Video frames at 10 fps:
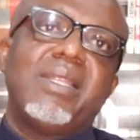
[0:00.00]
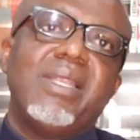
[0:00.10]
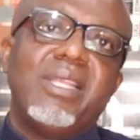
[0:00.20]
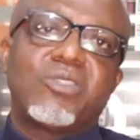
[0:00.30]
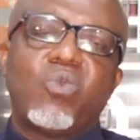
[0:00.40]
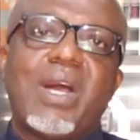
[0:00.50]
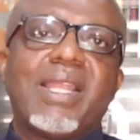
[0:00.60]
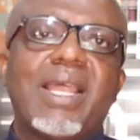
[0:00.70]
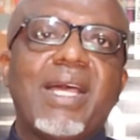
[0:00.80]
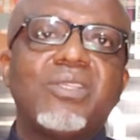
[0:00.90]
This
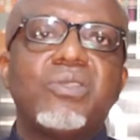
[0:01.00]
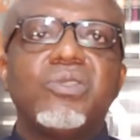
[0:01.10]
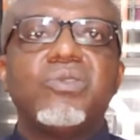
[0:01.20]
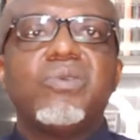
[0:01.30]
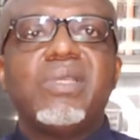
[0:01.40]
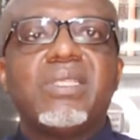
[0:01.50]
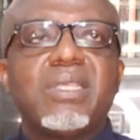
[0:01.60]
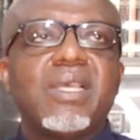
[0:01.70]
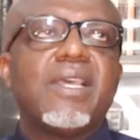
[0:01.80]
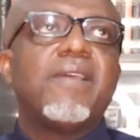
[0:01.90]
one has to do with
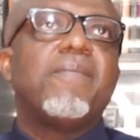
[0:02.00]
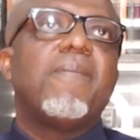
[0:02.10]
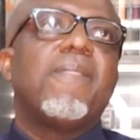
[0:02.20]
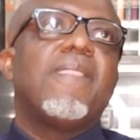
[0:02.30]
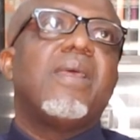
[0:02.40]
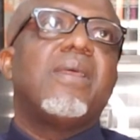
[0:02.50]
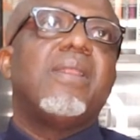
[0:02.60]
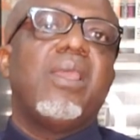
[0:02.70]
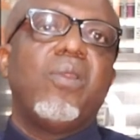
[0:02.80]
the